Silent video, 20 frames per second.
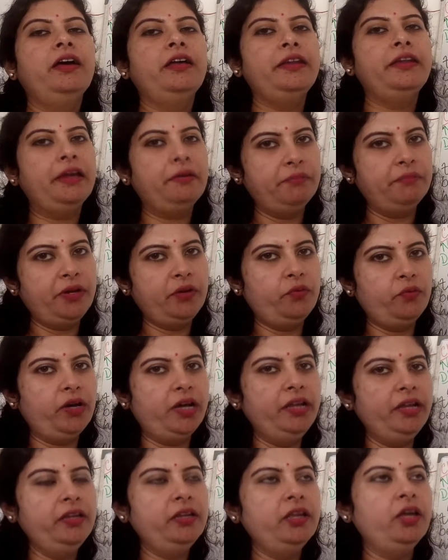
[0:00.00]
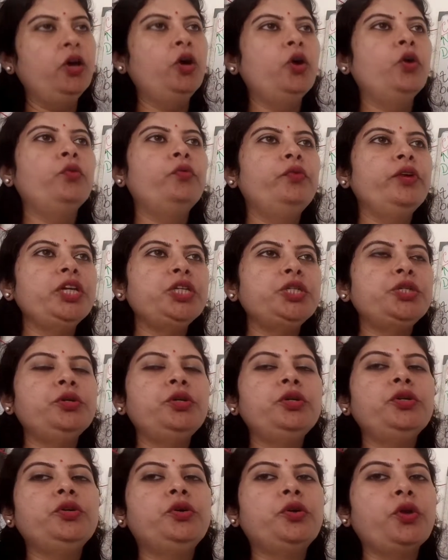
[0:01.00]
Number one, we
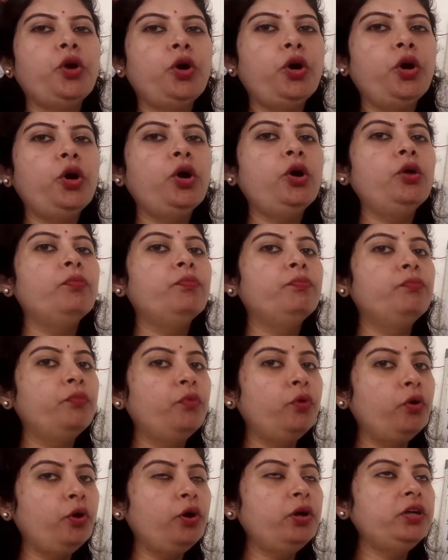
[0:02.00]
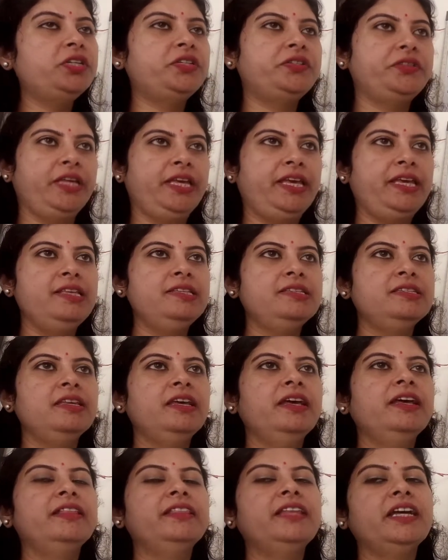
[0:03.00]
should grow more trees.
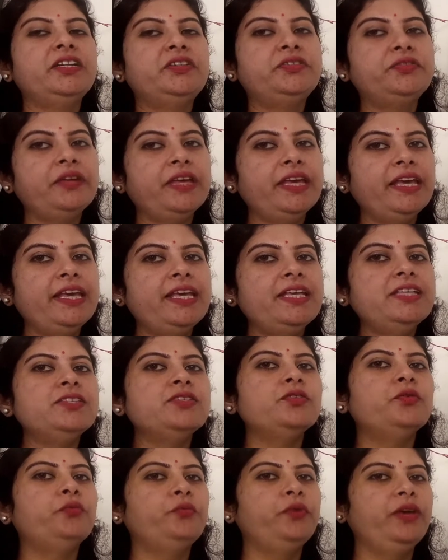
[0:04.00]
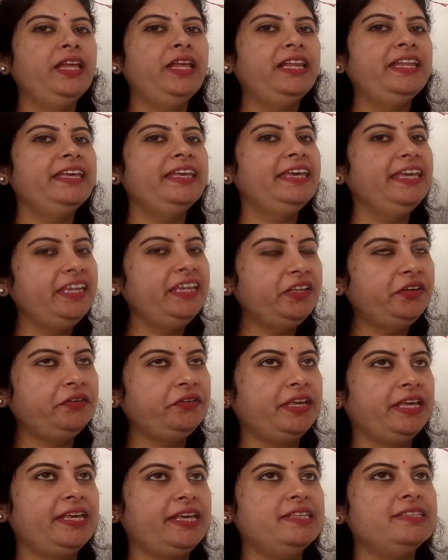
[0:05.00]
The trees will
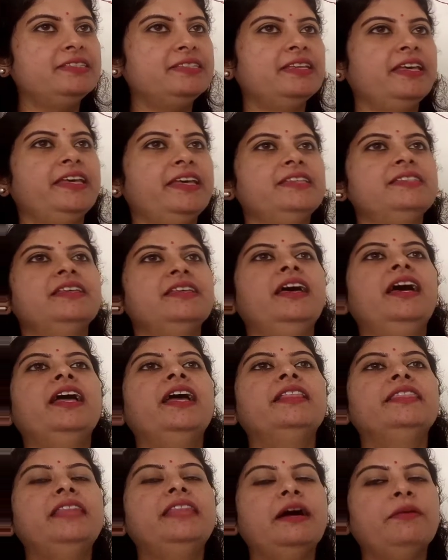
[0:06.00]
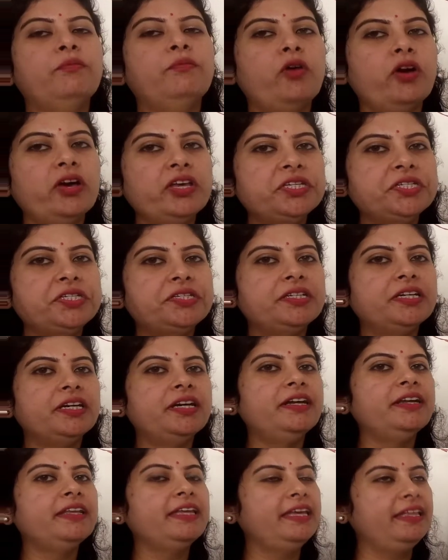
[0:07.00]
increases the
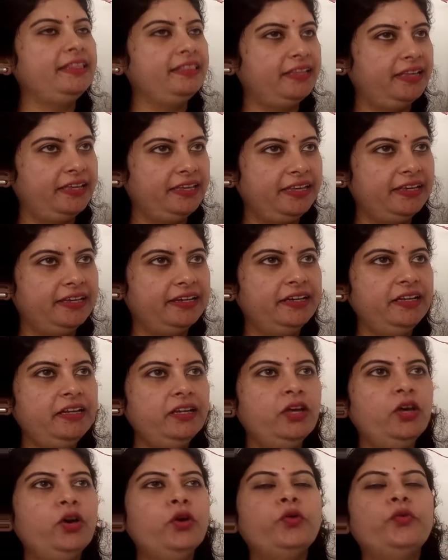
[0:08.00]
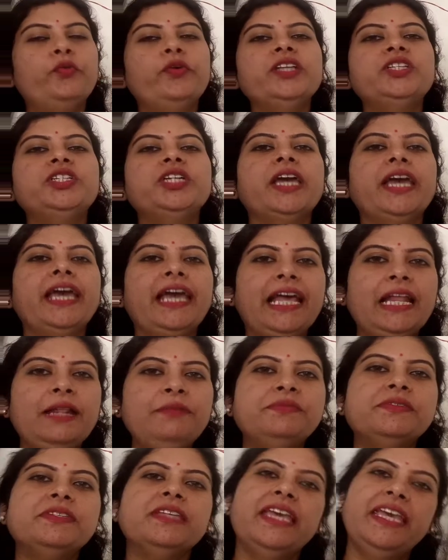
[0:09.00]
moisture in the air, which
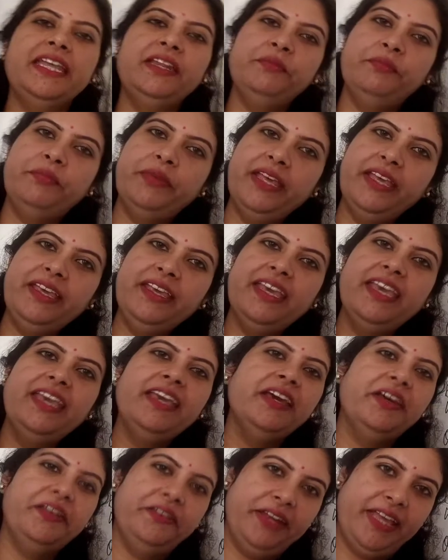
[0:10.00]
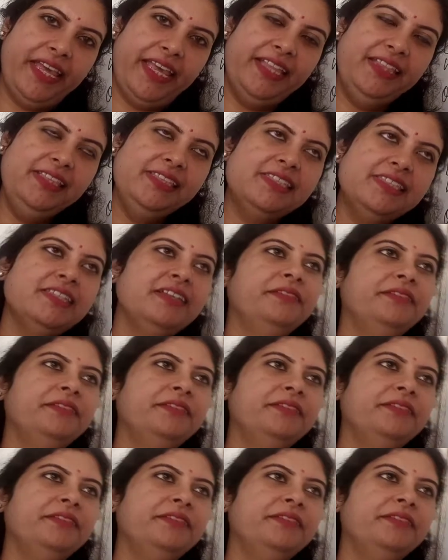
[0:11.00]
helps in bringing rains.